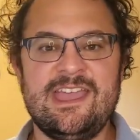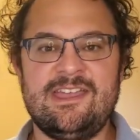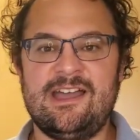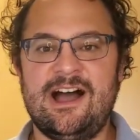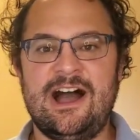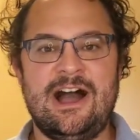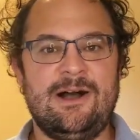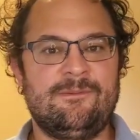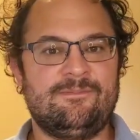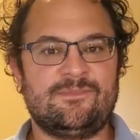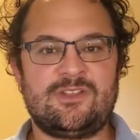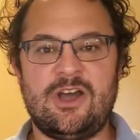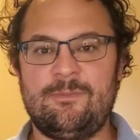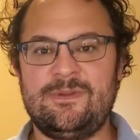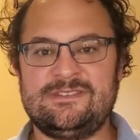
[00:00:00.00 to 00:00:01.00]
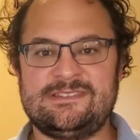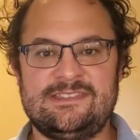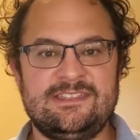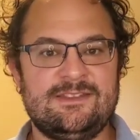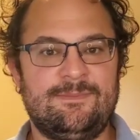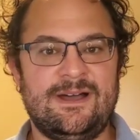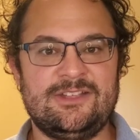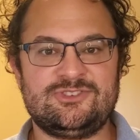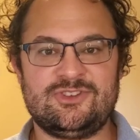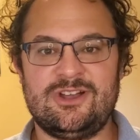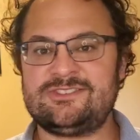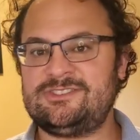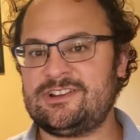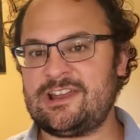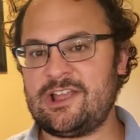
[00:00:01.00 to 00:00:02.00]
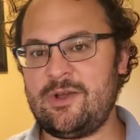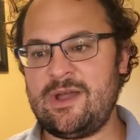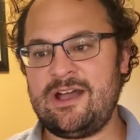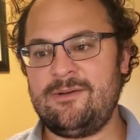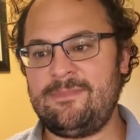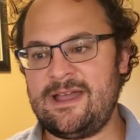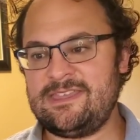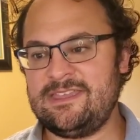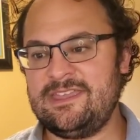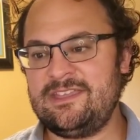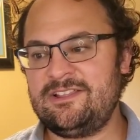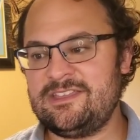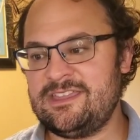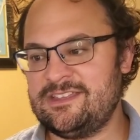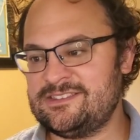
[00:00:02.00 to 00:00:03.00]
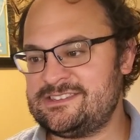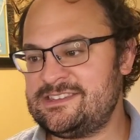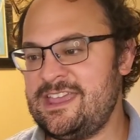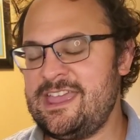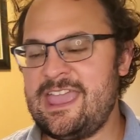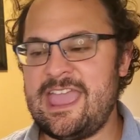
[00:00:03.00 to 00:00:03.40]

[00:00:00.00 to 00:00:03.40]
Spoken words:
companies that need to buy trucks, they're going to go out and buy the Hyliions.